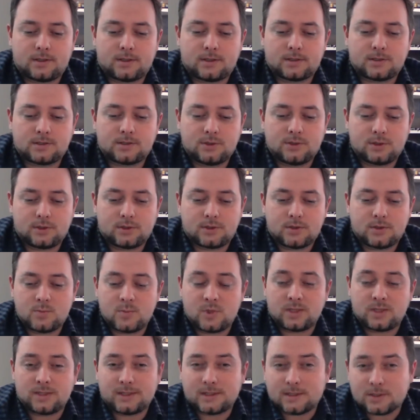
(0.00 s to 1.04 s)
it's not
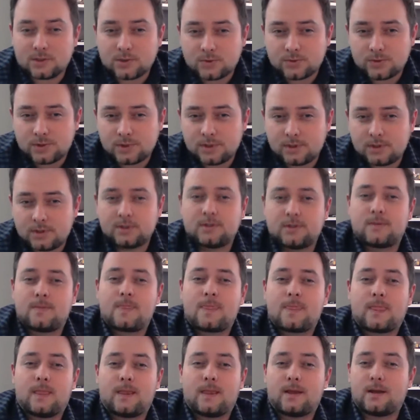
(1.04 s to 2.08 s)
mandatory.
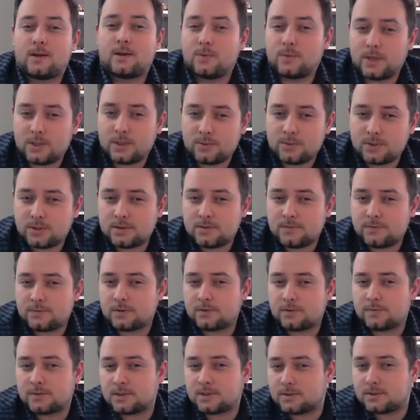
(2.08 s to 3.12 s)
However,
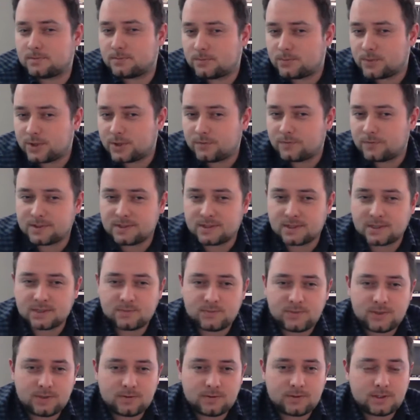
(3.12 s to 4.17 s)
from the previous
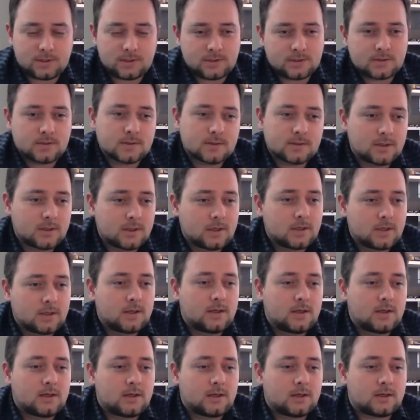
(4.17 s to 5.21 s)
experience,
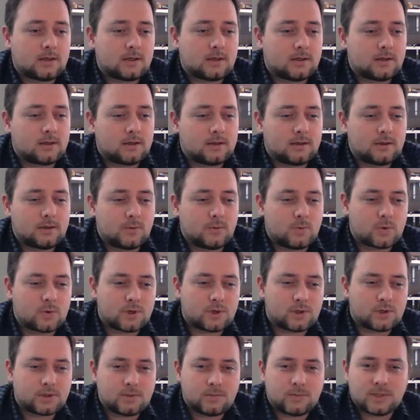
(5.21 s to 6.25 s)

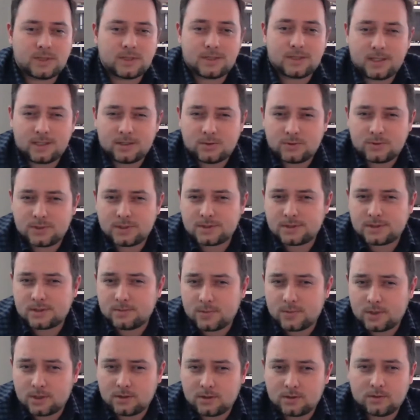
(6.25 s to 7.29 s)
word mandatory
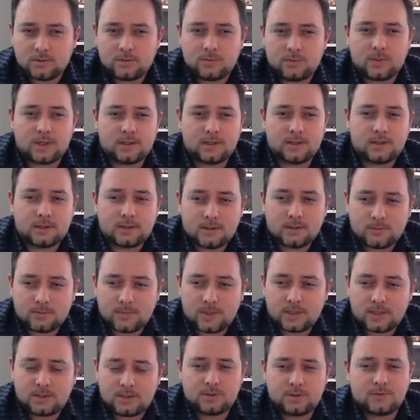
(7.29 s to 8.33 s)
somehow by
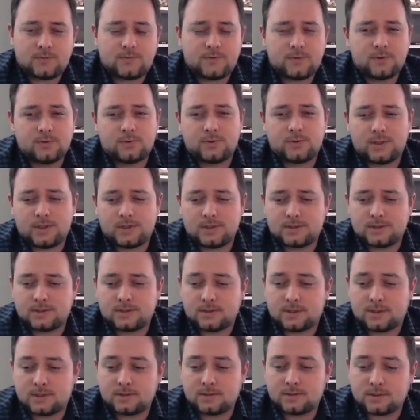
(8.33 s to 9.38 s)
many of you
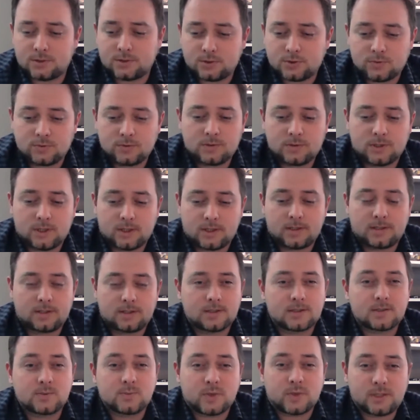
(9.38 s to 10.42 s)
is understood like
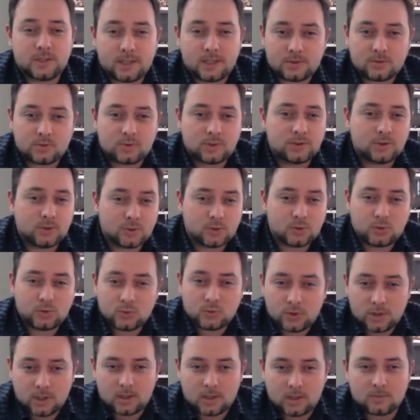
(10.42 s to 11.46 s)
it's mandatory not
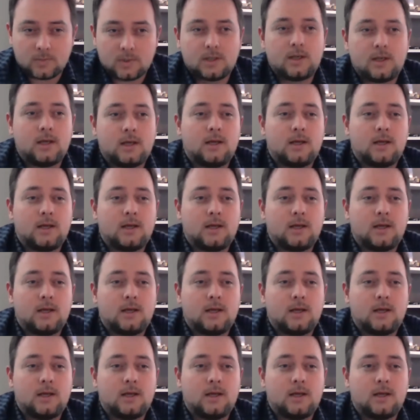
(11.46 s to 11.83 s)
to come